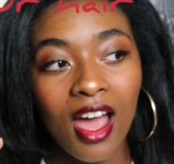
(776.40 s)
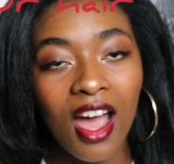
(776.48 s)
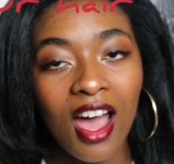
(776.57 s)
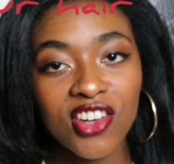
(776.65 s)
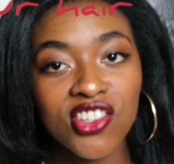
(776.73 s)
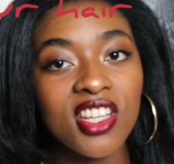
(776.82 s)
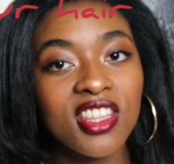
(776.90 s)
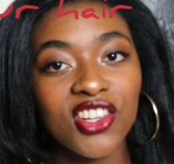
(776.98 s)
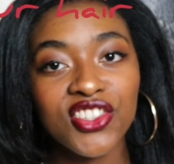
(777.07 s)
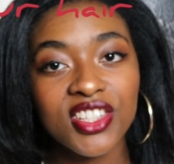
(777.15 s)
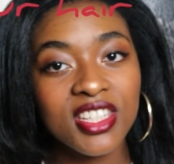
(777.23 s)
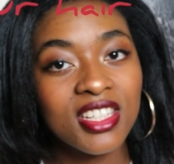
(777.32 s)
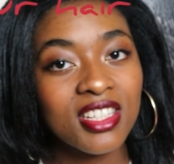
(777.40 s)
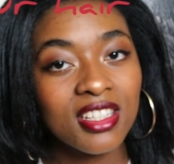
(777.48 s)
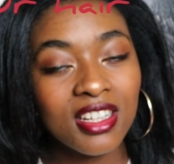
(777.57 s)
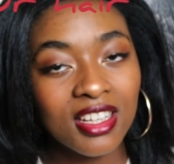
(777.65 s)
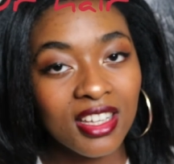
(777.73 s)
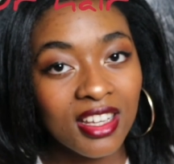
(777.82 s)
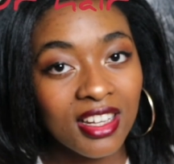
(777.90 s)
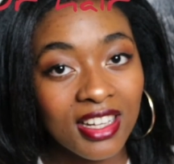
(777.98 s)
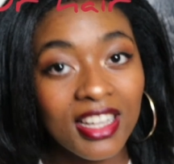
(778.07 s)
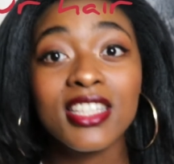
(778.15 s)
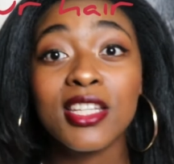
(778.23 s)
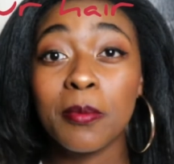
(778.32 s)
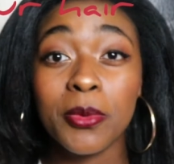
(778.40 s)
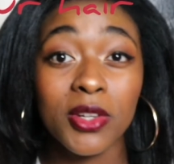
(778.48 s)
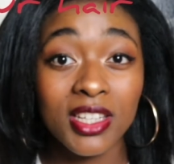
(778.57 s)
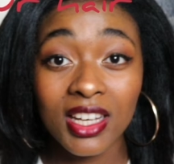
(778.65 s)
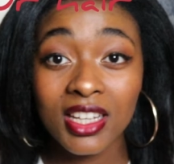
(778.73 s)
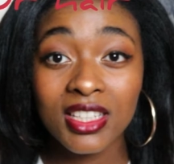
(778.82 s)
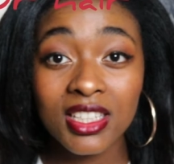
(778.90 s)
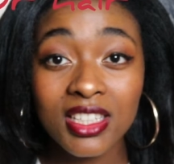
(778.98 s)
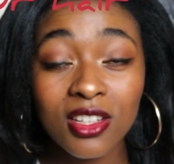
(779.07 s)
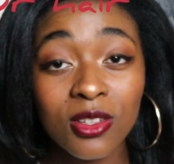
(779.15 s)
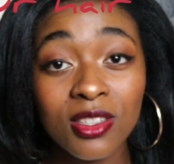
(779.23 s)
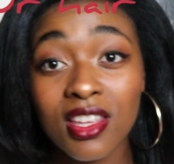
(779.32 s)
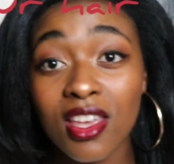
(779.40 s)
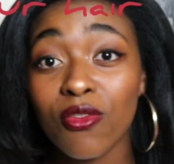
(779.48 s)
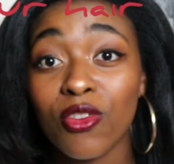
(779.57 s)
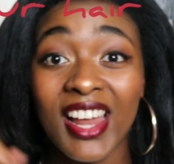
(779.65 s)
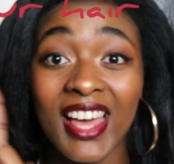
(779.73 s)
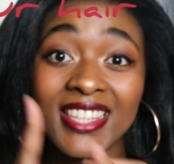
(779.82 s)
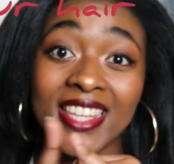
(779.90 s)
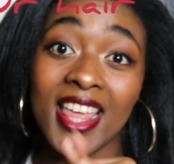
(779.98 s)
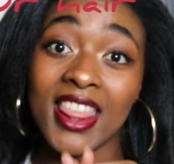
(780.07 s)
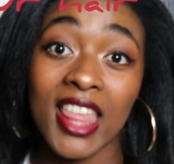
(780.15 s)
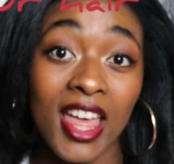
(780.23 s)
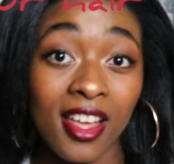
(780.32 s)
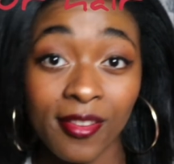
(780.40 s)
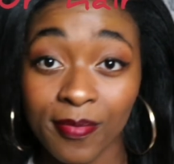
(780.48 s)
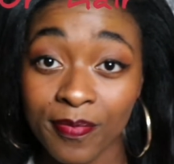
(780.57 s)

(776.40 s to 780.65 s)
I'd rather just let him protect it, because evil eyes are there.